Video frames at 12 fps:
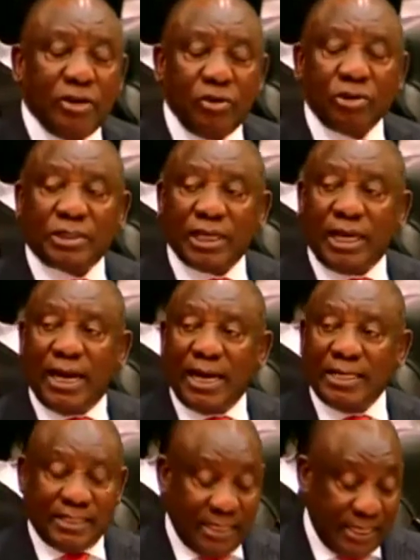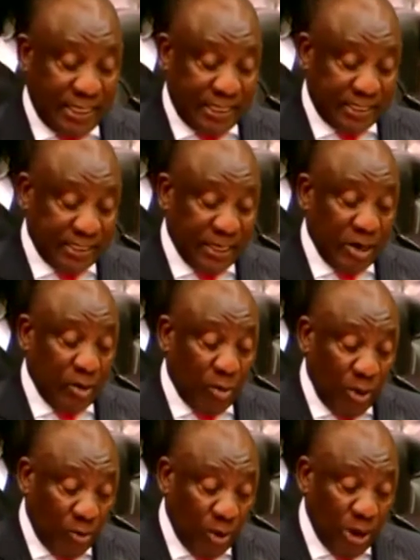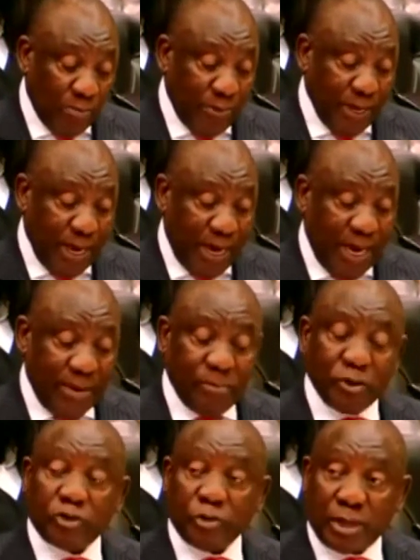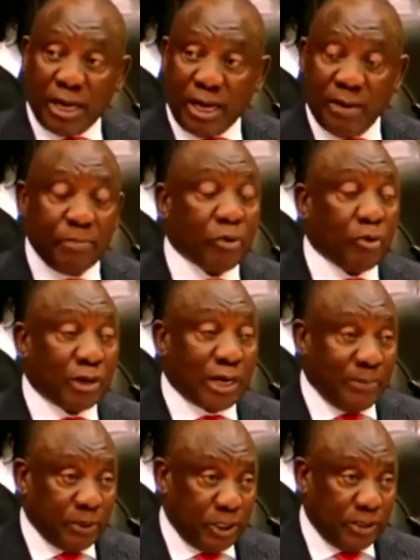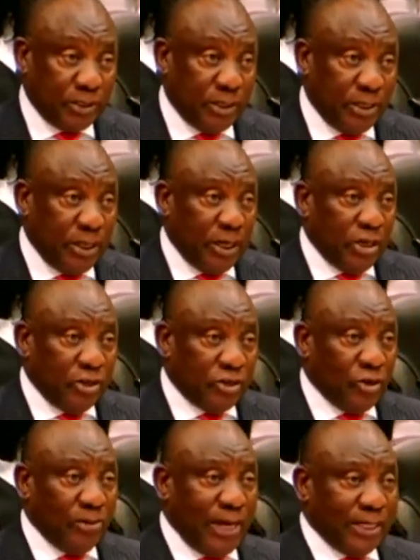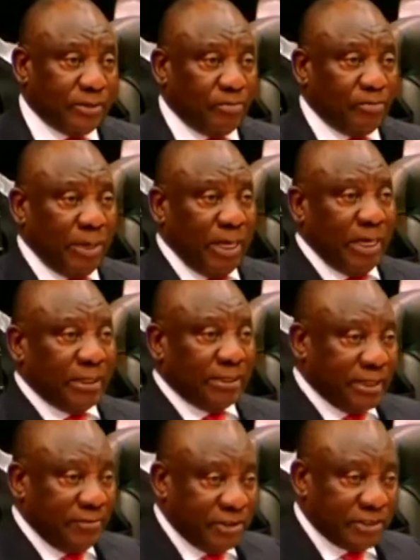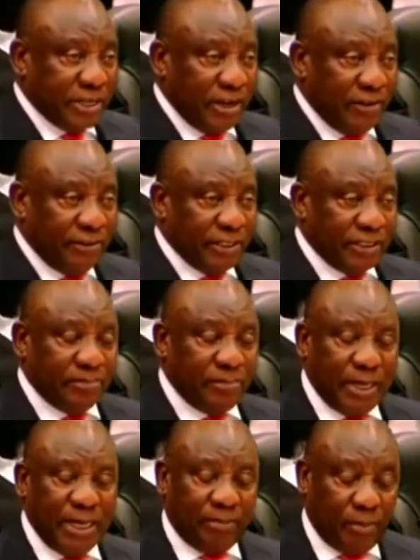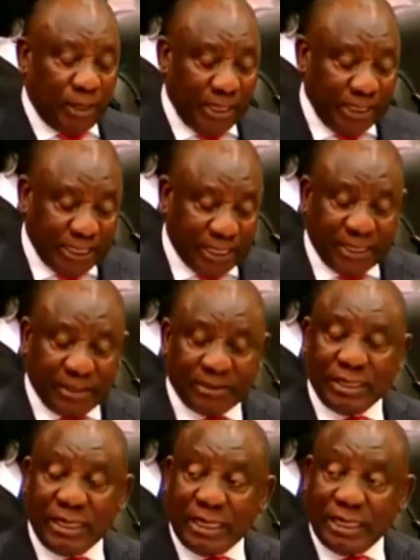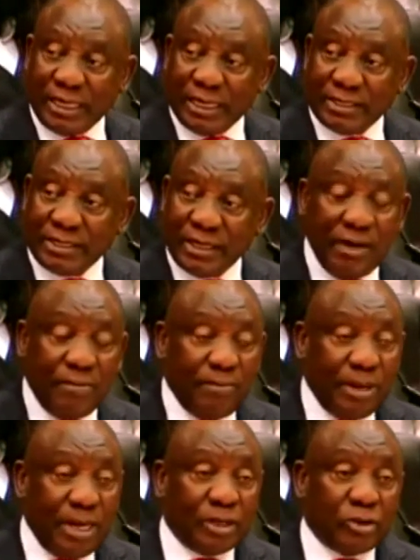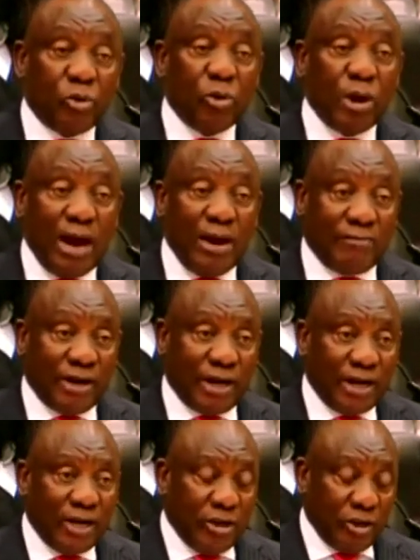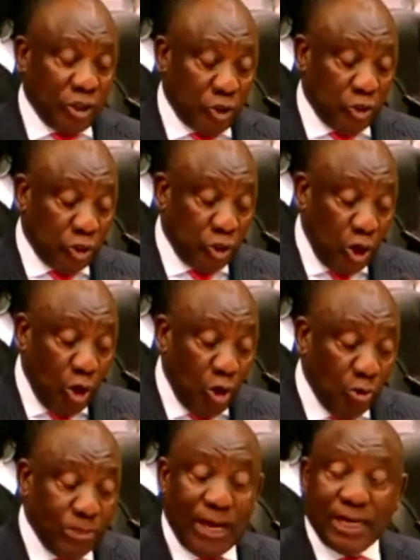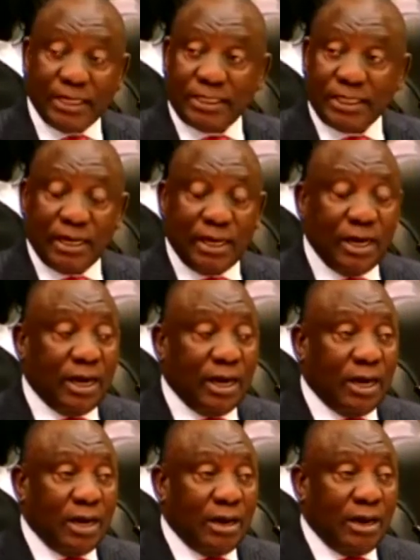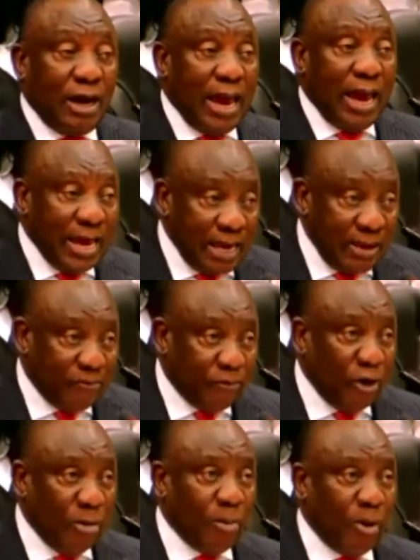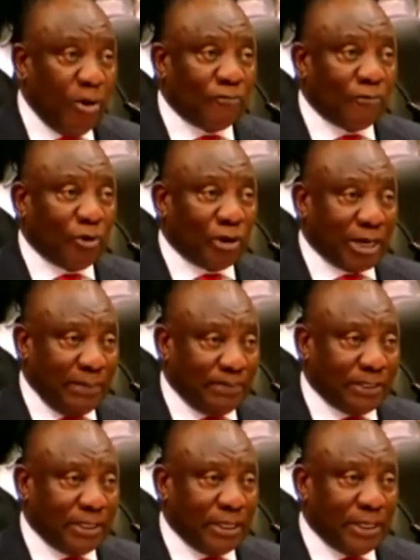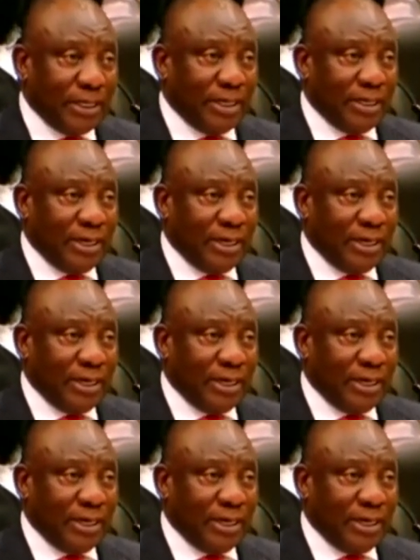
can utilize these, we will be able to curb corruption, so that be it civil servants, be it political leaders, be it whoever, should know that any form of corrupt